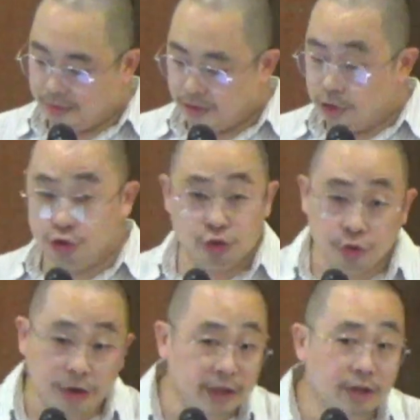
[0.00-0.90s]

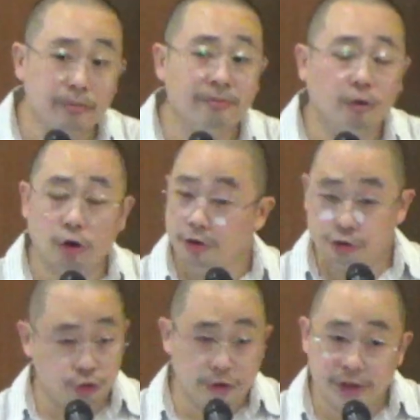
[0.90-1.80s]
during your or
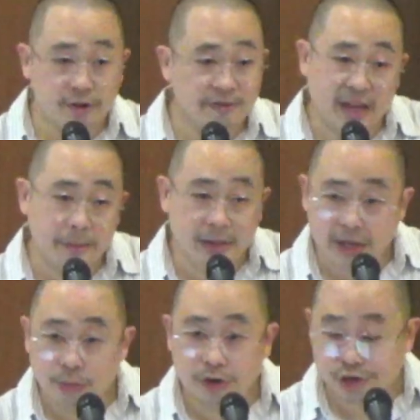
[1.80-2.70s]
during your family
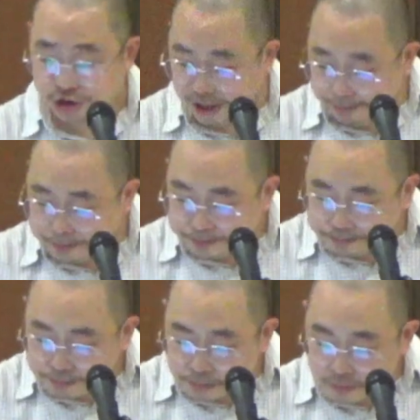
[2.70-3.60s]
worship
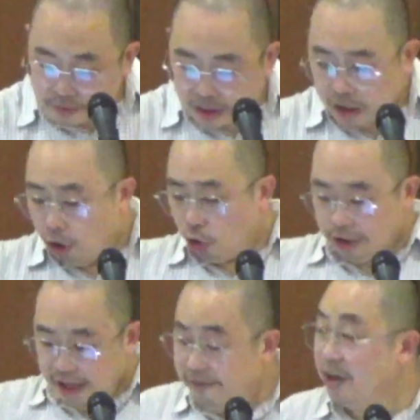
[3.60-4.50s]
or
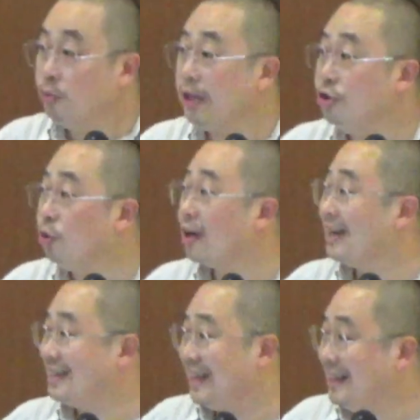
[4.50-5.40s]
even when you are
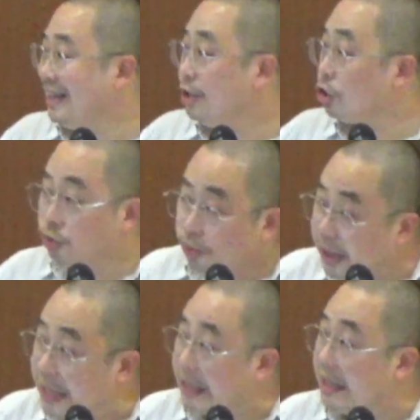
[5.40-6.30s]
attending your
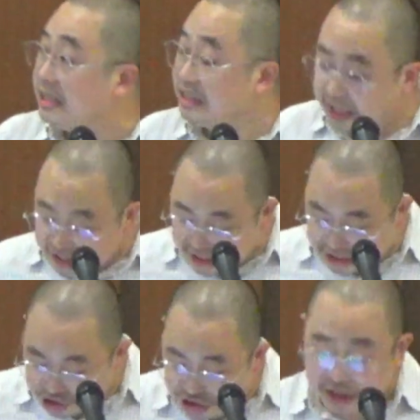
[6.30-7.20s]
weekly
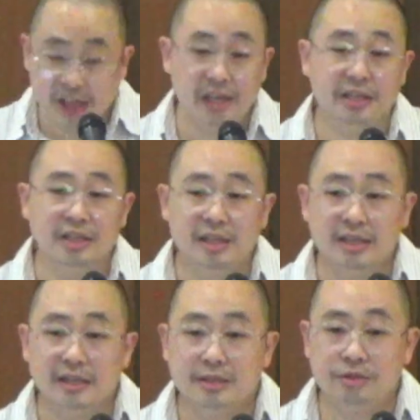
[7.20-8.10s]
CDG
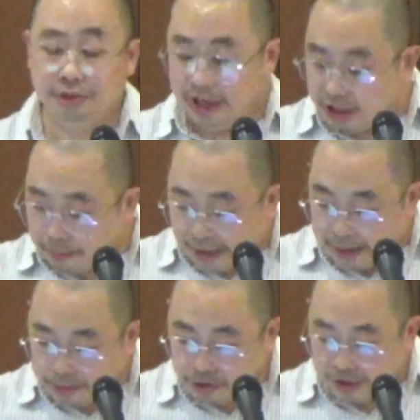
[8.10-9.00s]
to read the
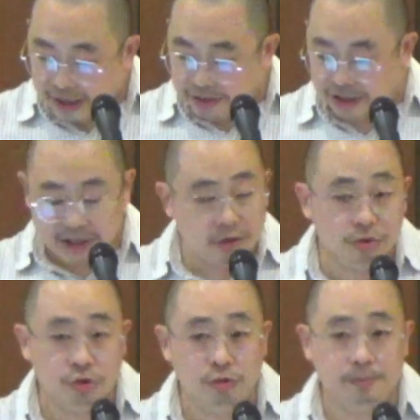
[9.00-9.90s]
Bible together in a
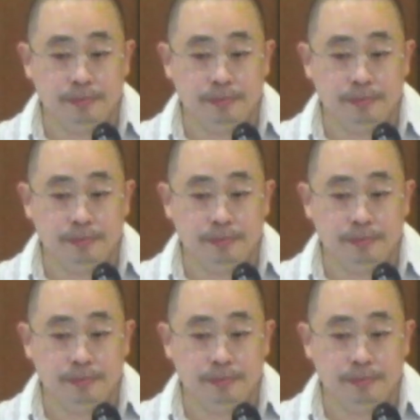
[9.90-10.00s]
group,